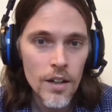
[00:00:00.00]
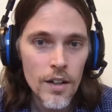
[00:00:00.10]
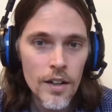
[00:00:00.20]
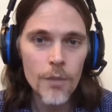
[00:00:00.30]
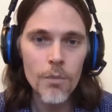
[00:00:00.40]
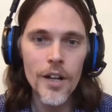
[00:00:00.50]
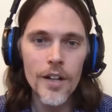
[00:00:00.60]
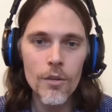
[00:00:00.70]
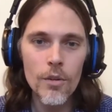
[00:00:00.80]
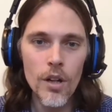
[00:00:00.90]
And I'm oh, like,
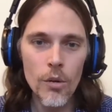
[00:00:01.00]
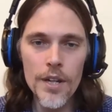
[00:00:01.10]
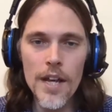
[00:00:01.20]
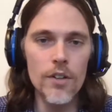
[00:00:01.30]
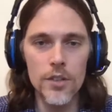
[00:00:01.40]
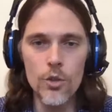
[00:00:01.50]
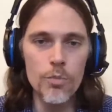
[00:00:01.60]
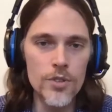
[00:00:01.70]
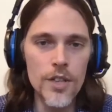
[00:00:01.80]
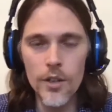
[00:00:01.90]
Jesus. well, we have a two
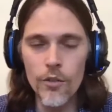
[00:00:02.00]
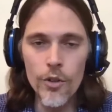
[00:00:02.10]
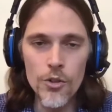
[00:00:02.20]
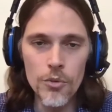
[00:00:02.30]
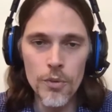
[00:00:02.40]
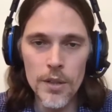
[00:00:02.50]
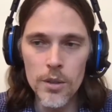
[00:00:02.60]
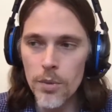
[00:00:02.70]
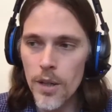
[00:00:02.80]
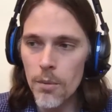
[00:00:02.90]
percent conversion rate,
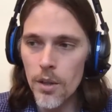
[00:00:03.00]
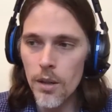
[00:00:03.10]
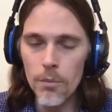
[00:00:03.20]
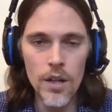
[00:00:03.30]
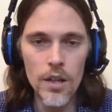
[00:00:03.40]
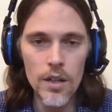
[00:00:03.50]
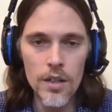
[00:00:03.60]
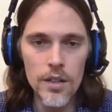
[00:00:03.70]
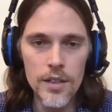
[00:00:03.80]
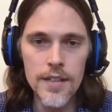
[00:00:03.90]
but I'm, I'm,
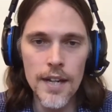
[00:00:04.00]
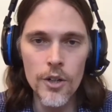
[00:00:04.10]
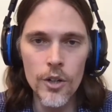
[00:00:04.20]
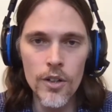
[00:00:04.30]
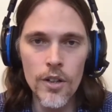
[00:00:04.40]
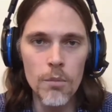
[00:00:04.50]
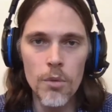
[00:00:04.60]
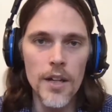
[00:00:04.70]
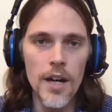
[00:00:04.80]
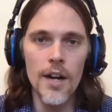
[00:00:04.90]
is that good? And I'm
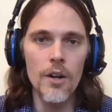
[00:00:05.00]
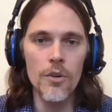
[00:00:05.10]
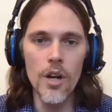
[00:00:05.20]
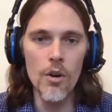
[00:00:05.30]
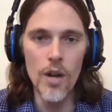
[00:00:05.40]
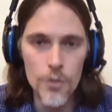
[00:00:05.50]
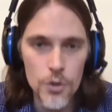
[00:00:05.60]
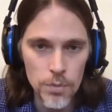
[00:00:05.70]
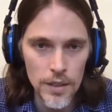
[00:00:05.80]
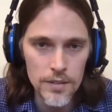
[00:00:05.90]
like, I don't know. Have you
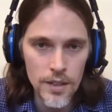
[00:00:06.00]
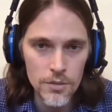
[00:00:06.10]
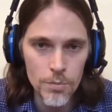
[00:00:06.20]
split test?